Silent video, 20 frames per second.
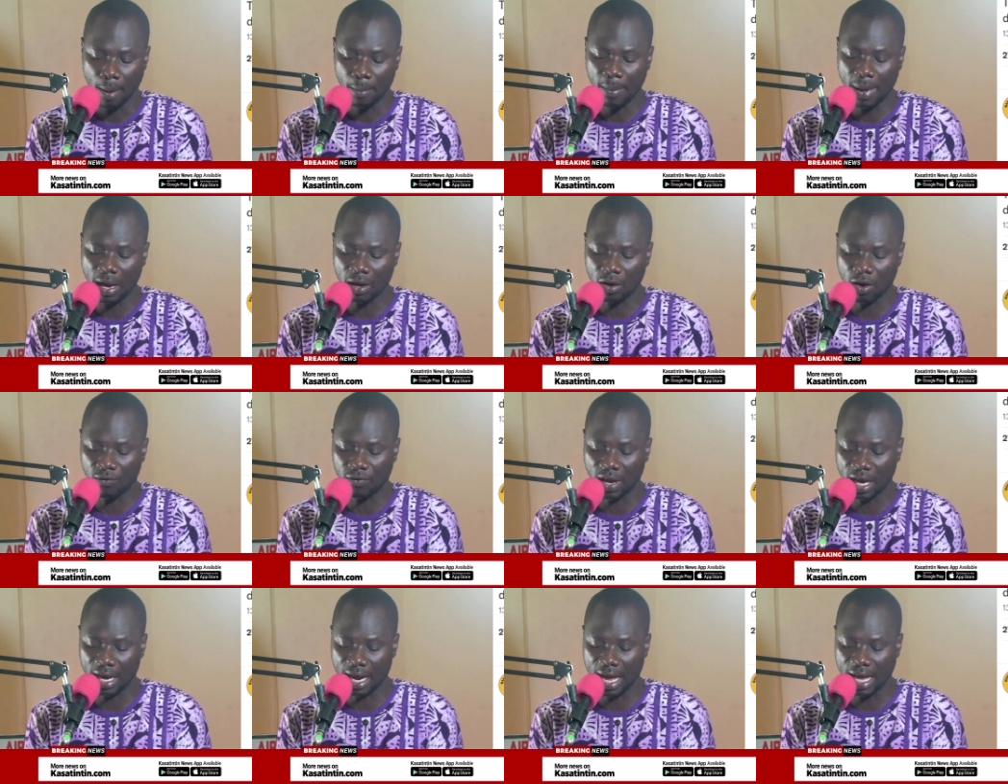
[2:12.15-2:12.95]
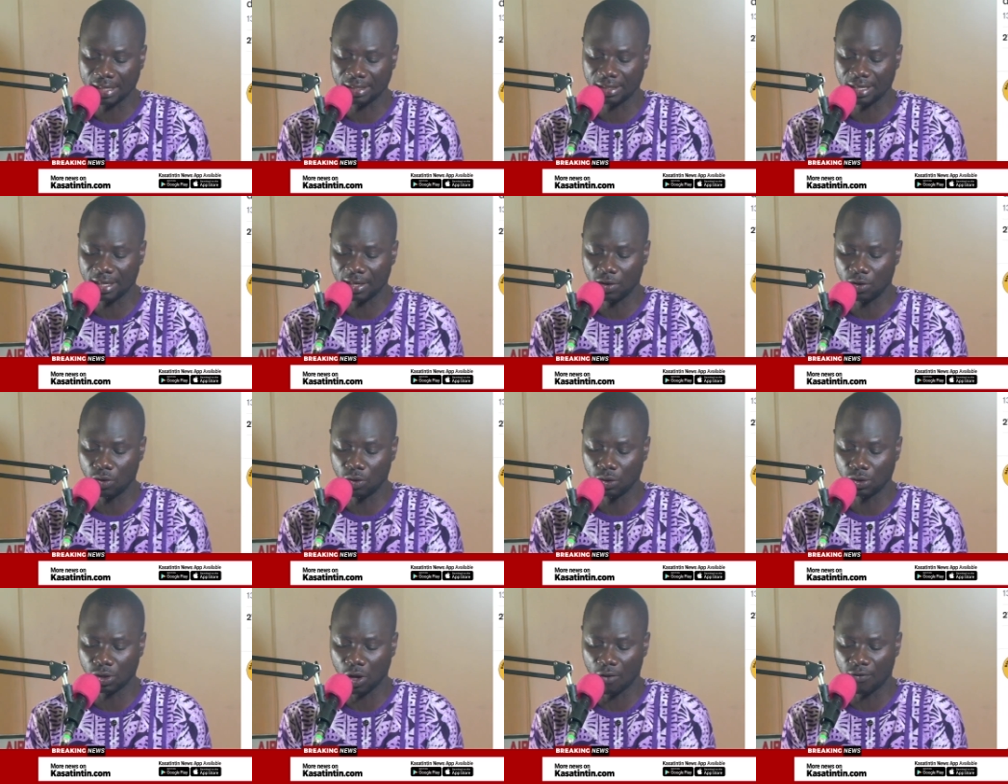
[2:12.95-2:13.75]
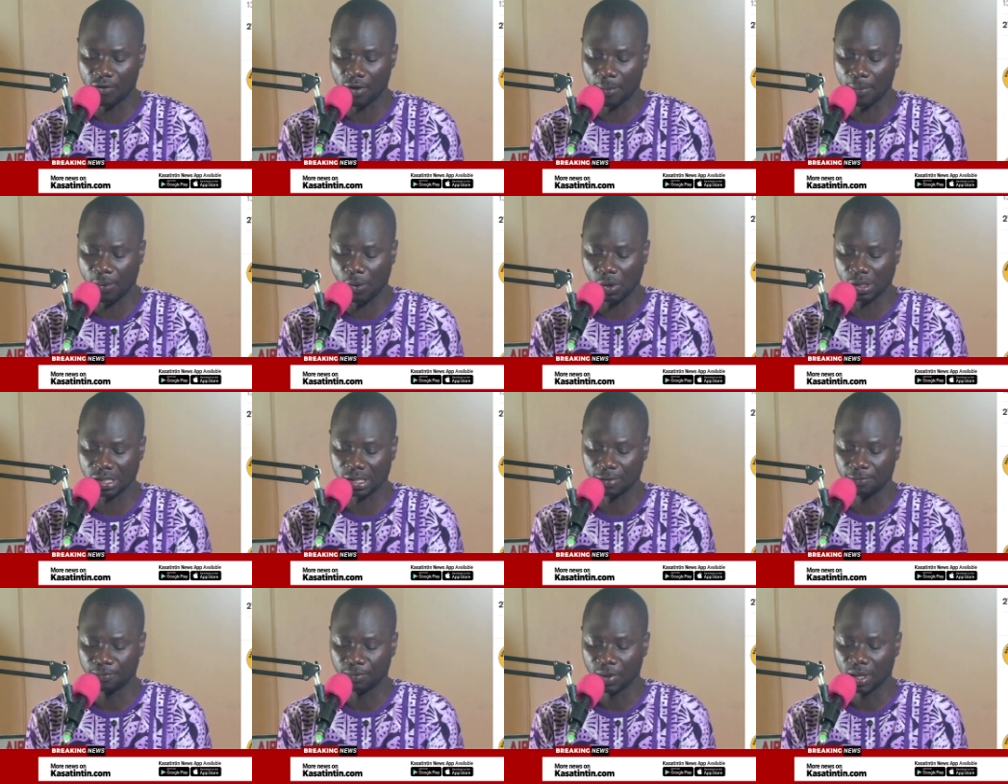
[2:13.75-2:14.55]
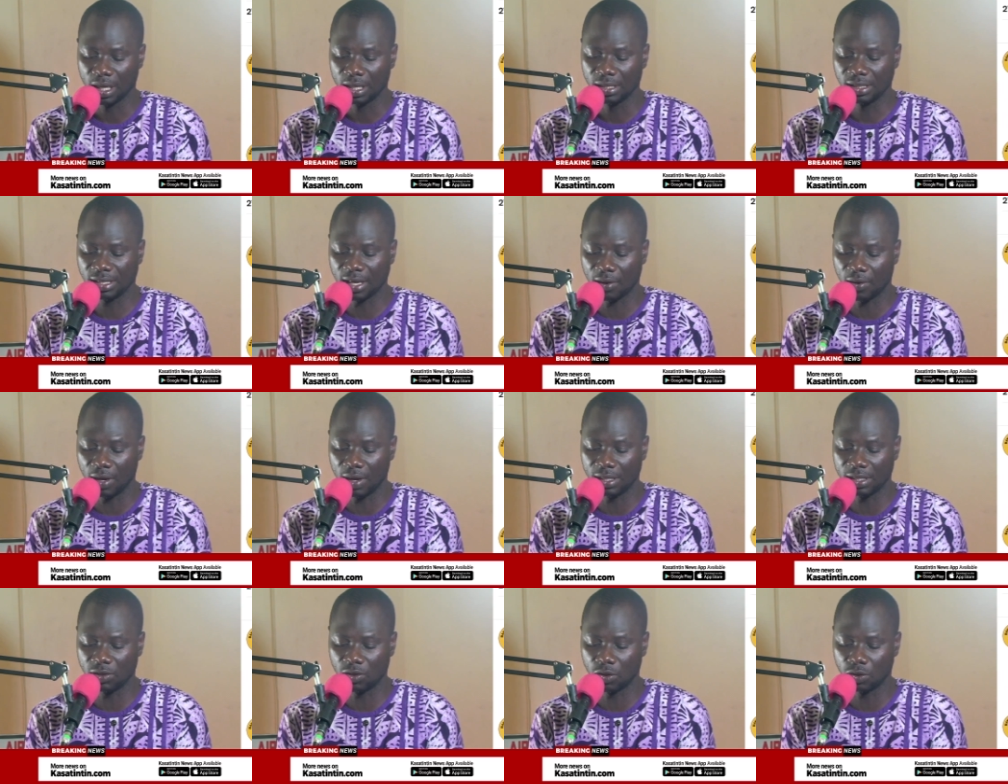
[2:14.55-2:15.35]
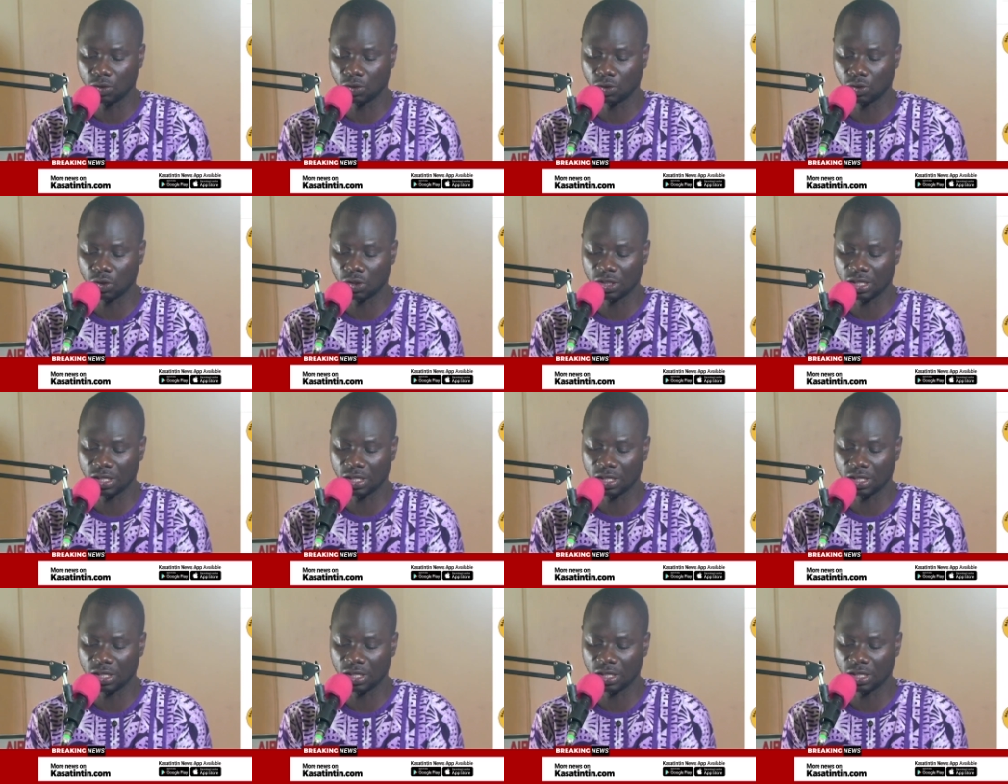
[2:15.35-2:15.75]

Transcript: Bank of Ghana has taken note of reports circulating on social